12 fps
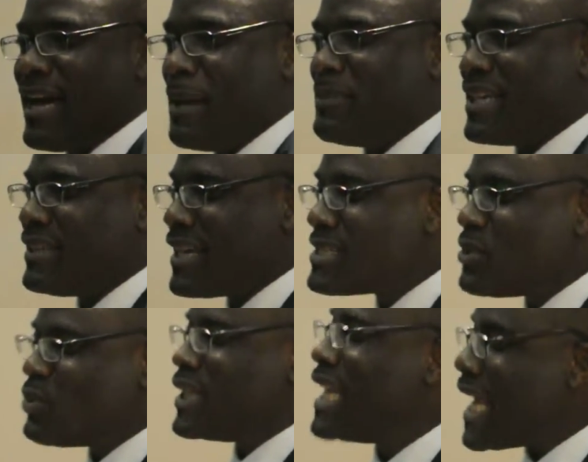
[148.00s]
I mean, it
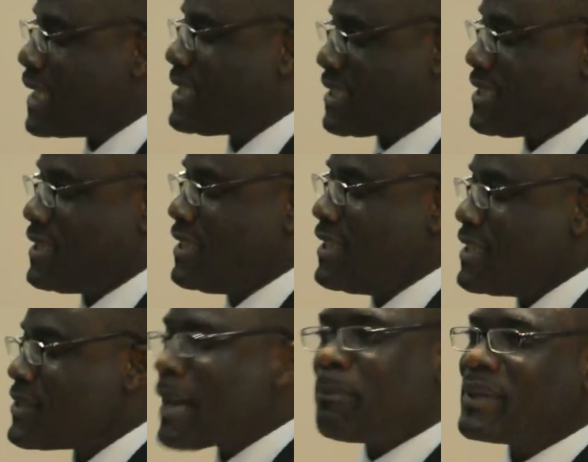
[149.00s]
doesn't relate.
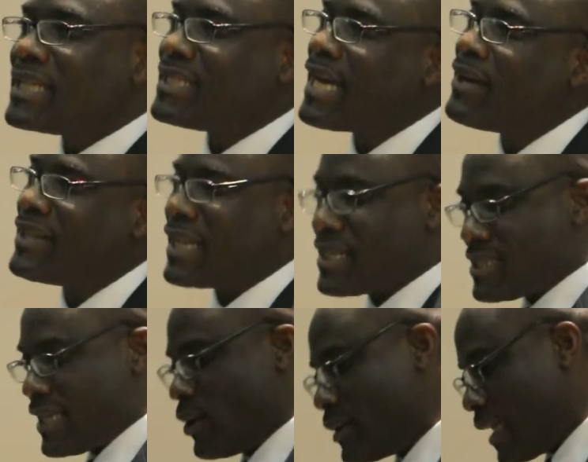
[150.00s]
So I put it down and I
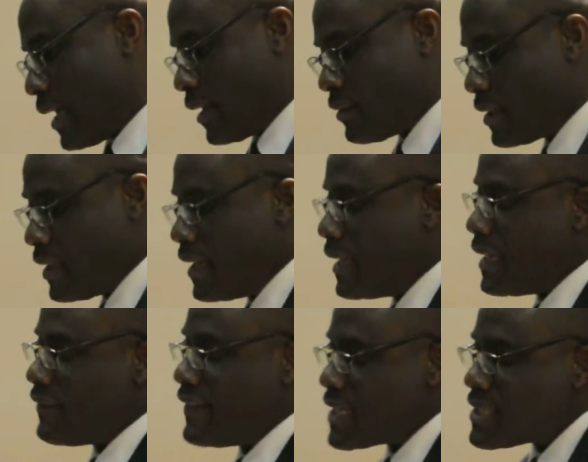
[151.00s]
said, okay,
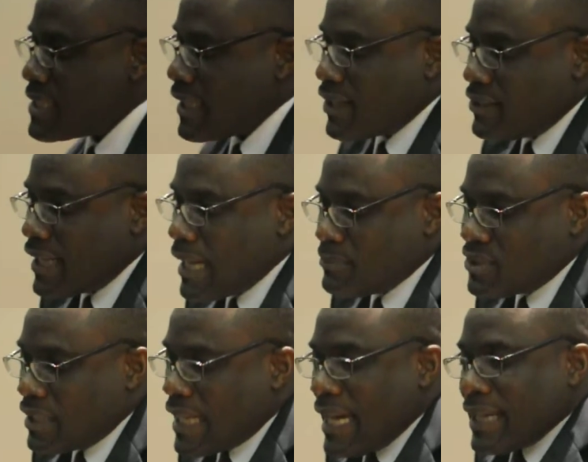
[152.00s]
if this thing doesn't come
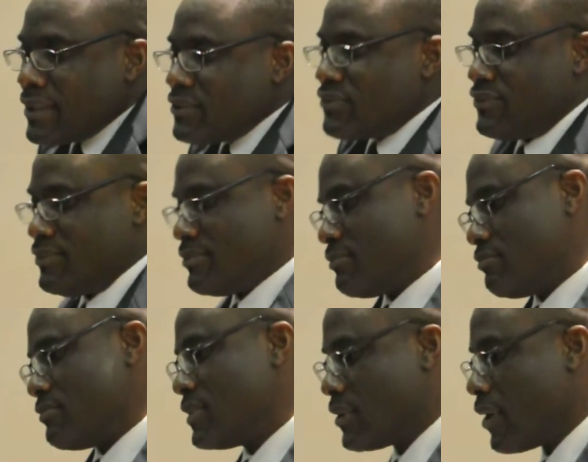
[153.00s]
to life,
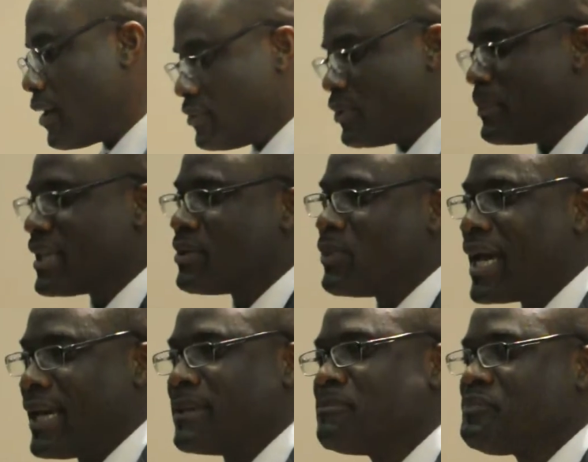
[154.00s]
God will make a
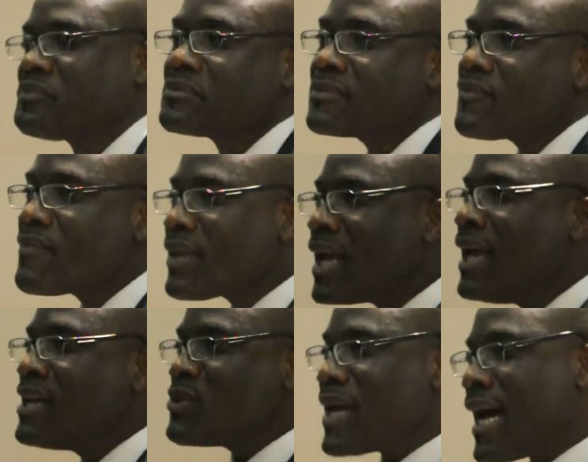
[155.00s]
way.
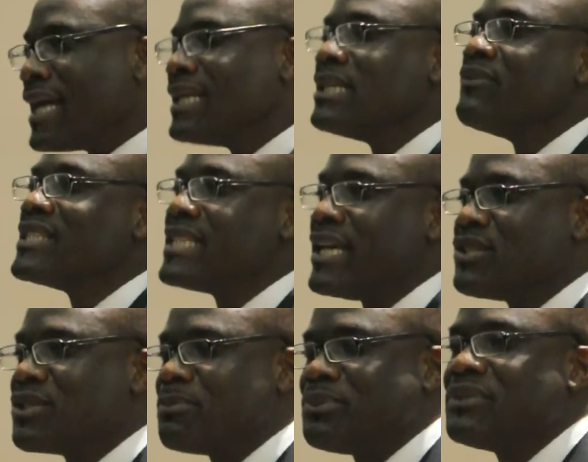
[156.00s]
So I had an
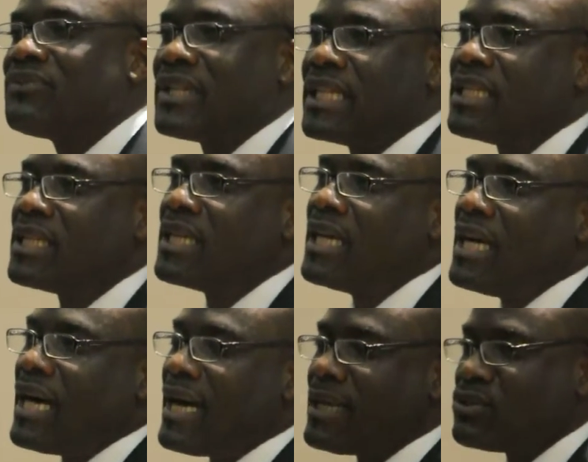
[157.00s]
invitation briefly
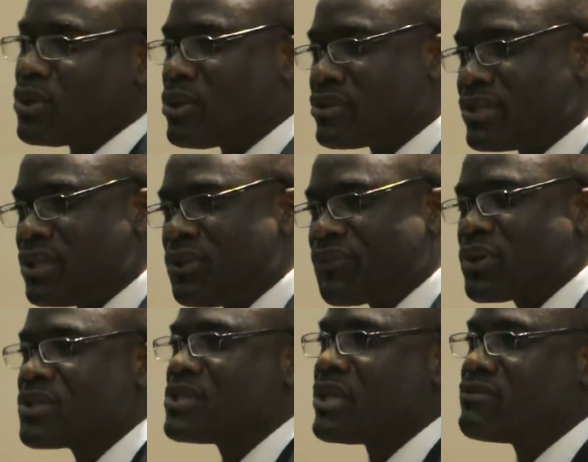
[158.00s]
to go to the
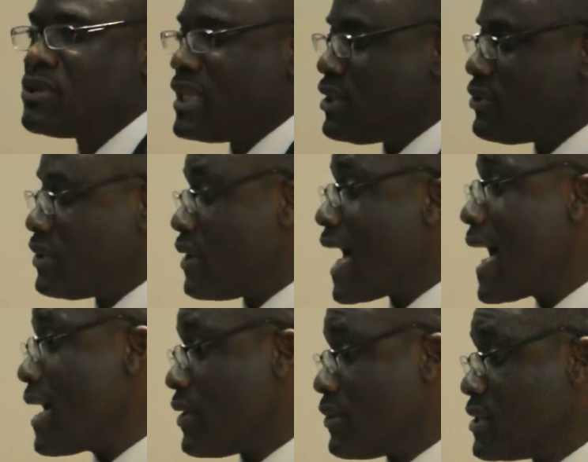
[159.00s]
University of Toledo in
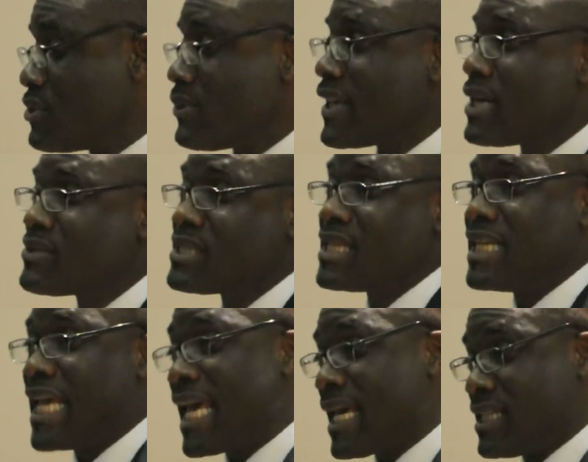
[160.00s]
Ohio in
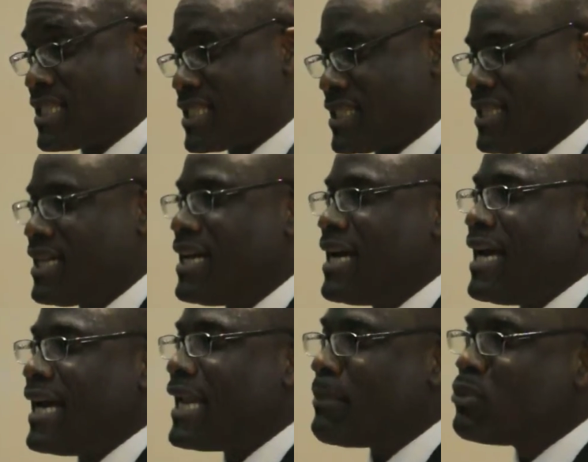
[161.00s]
2008.
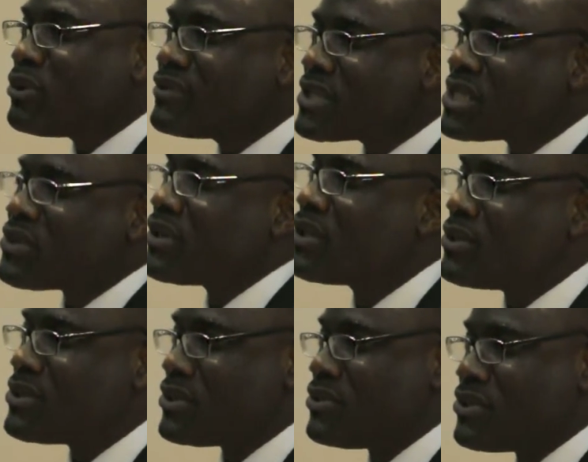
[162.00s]
And I moved to
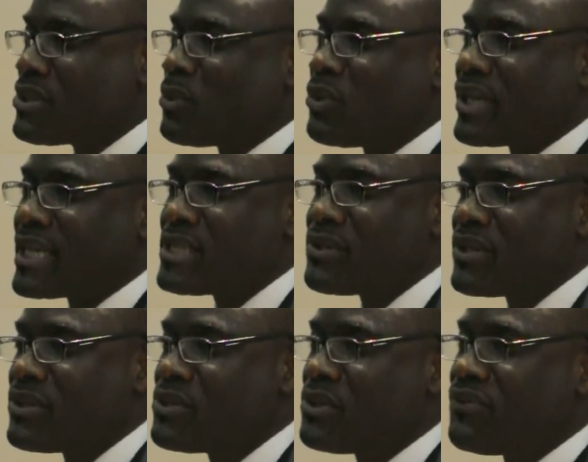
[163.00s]
Syracuse to do some work at
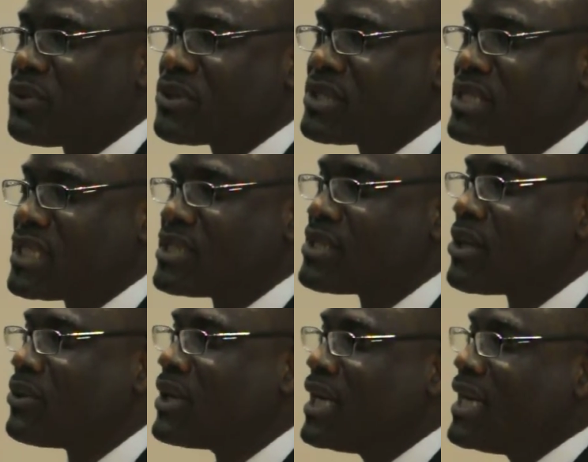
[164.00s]
Syracuse University.
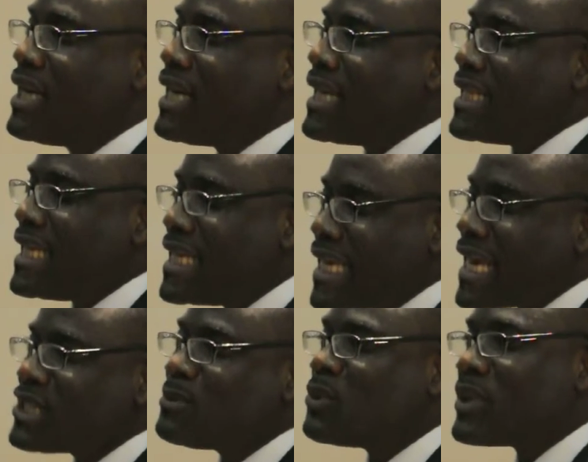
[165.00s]
So the
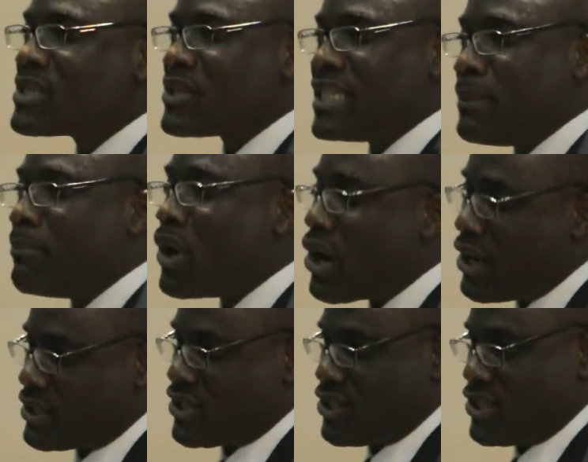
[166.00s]
engagement was in
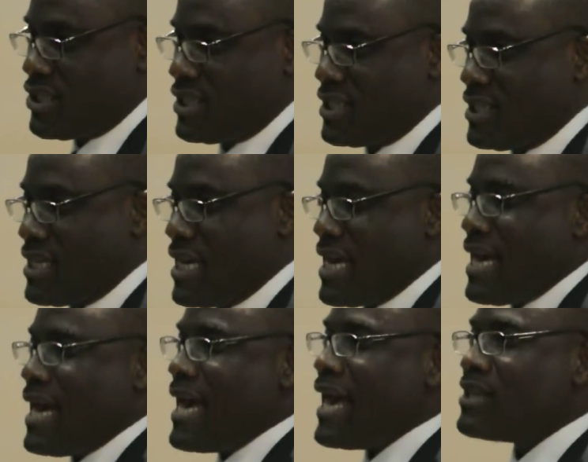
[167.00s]
March.
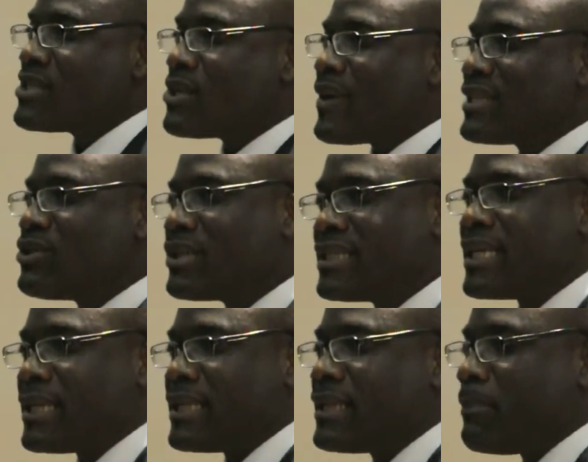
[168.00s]
And so I took
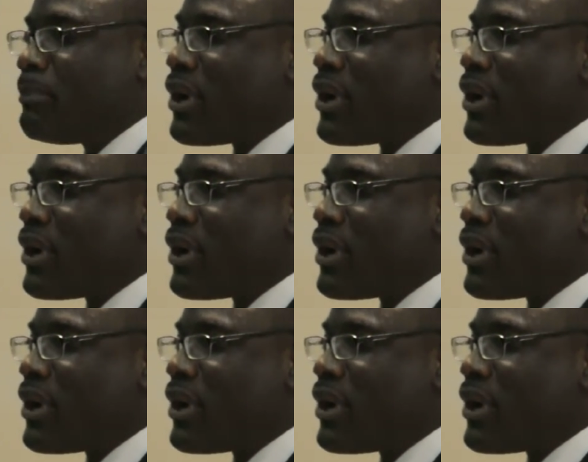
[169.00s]
the